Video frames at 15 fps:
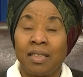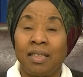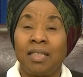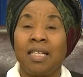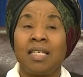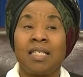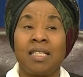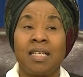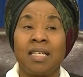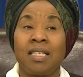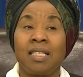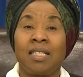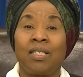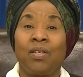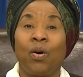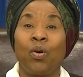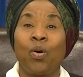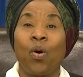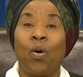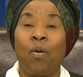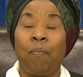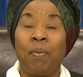This is the
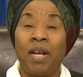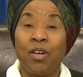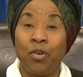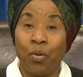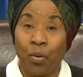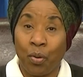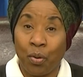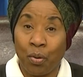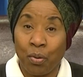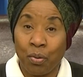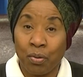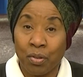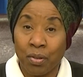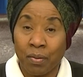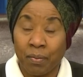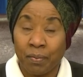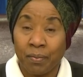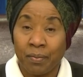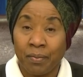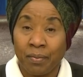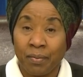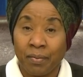open doors
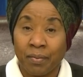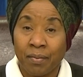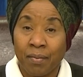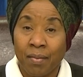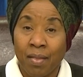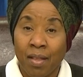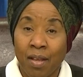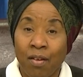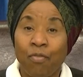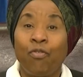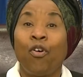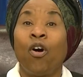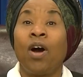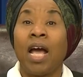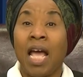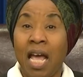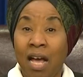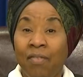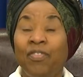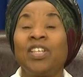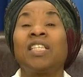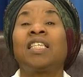for
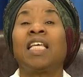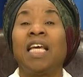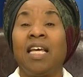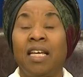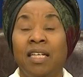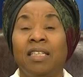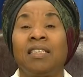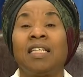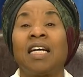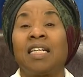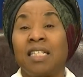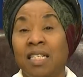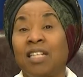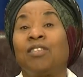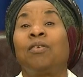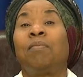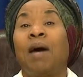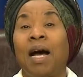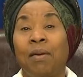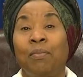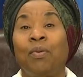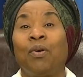everything that is in the
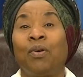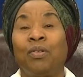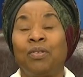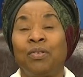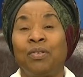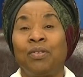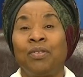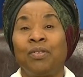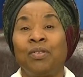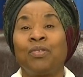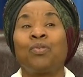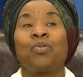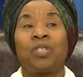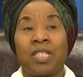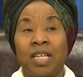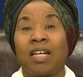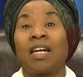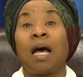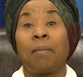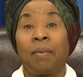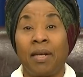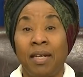Bible to start
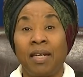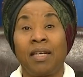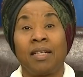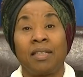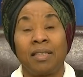happening.